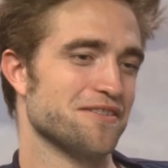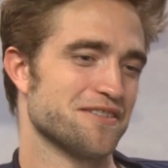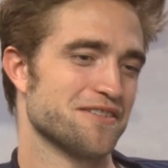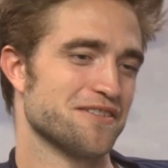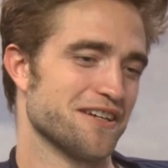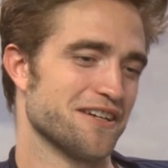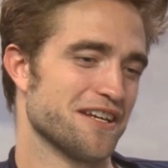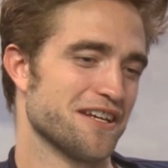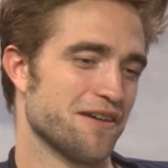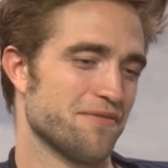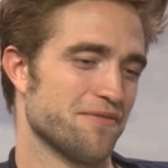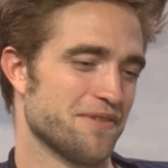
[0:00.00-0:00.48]

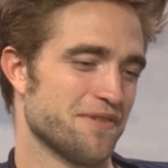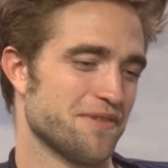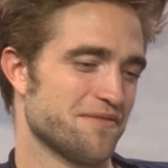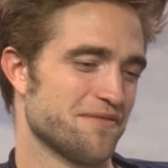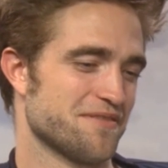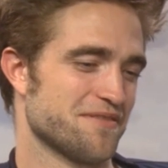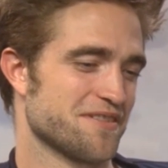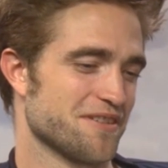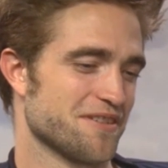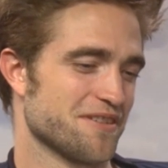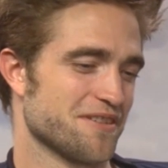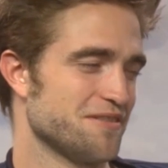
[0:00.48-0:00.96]
turning up when
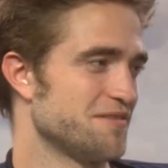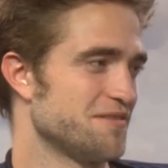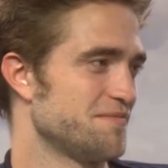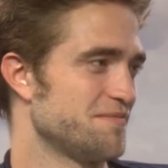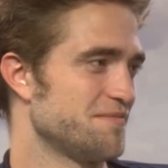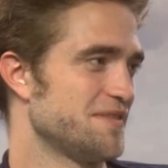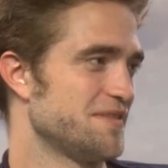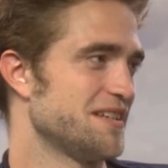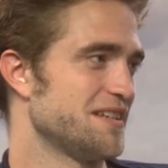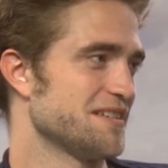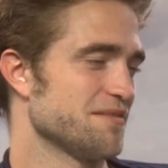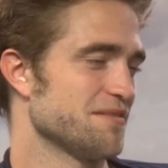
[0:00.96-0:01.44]

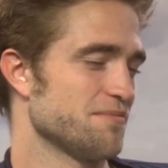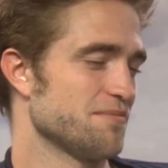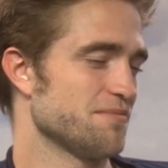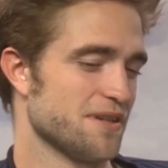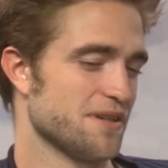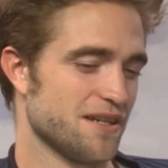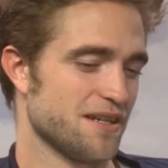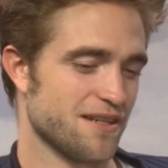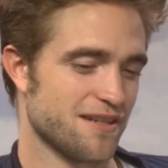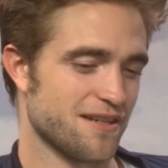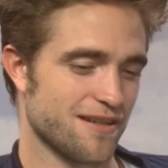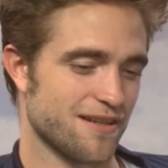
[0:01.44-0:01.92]
Scoot
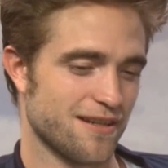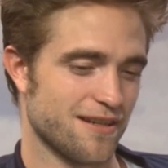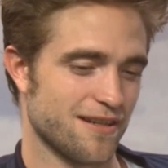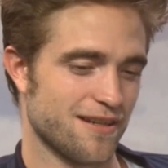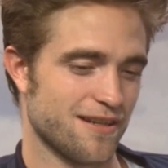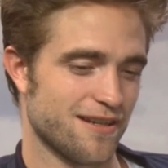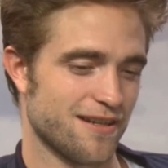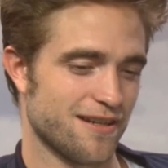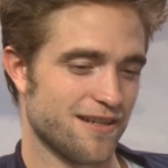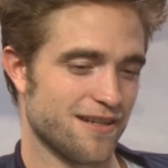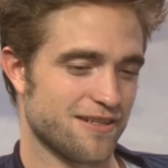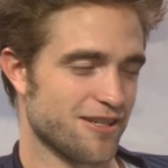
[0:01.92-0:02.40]
disappeared
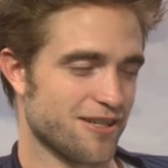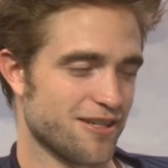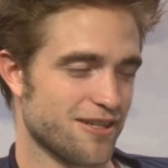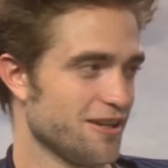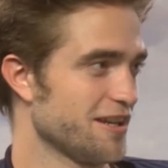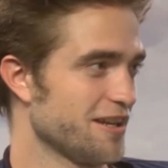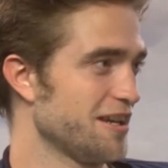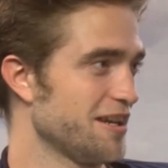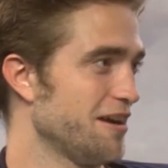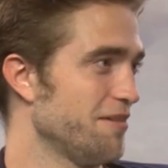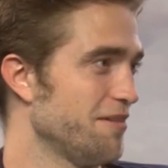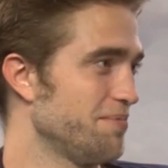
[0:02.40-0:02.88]
and
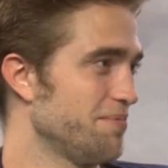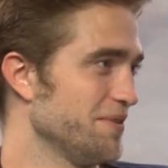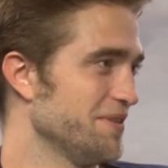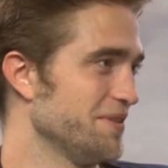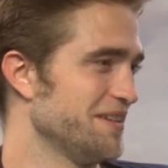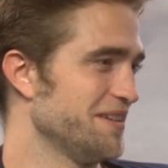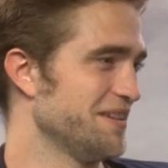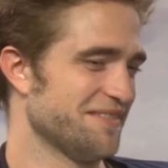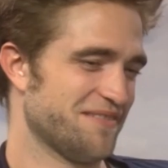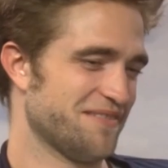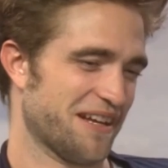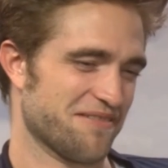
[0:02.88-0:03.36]
turning up
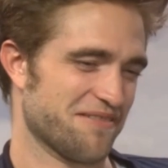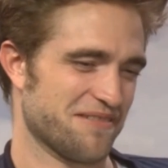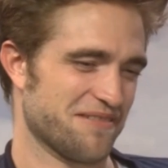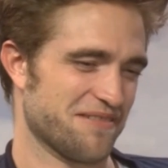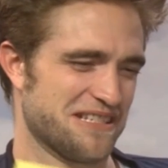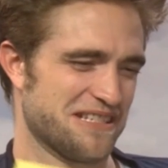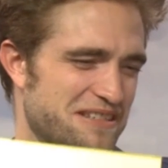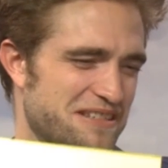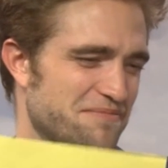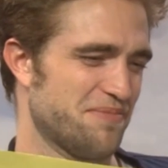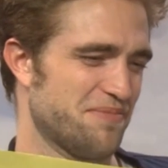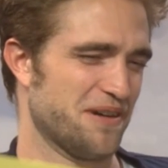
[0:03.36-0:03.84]
like,
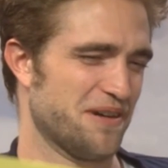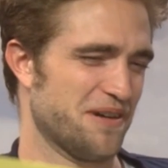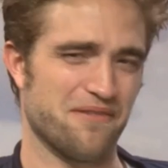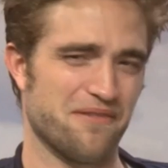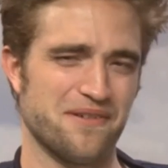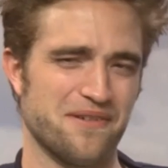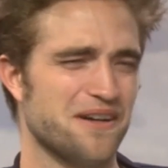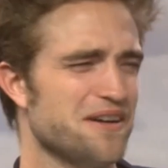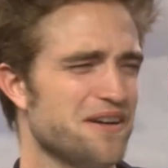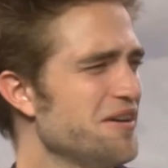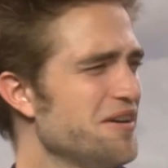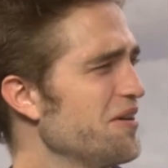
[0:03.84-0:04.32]
into the
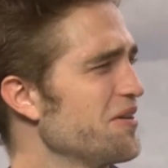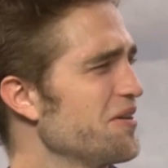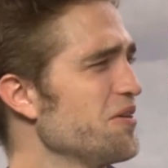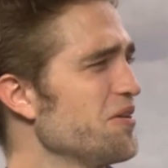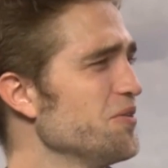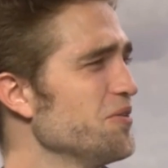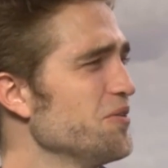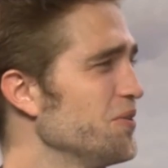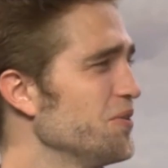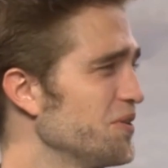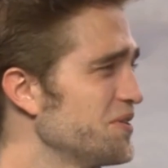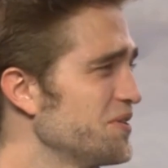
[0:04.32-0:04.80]
pub on a
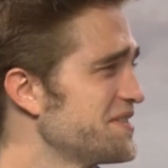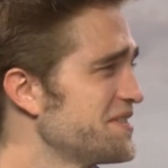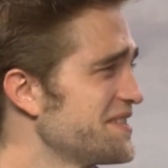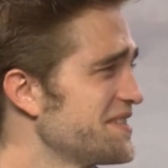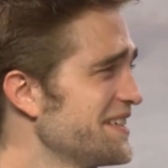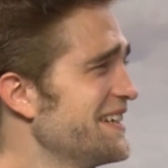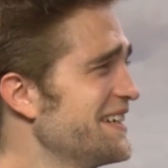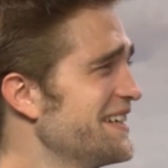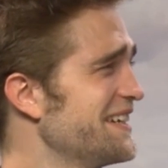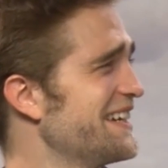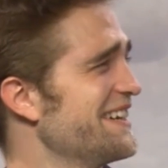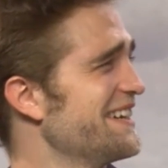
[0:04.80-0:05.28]

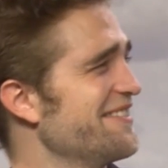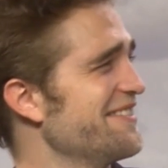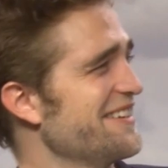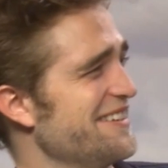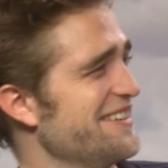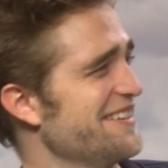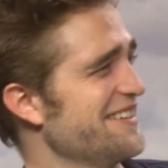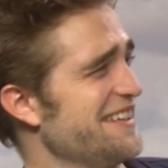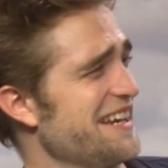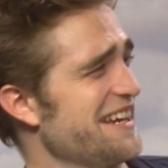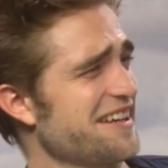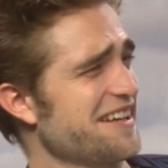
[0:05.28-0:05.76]
horse.
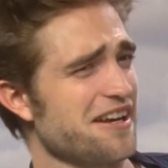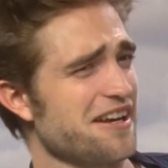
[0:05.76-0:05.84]
It's like,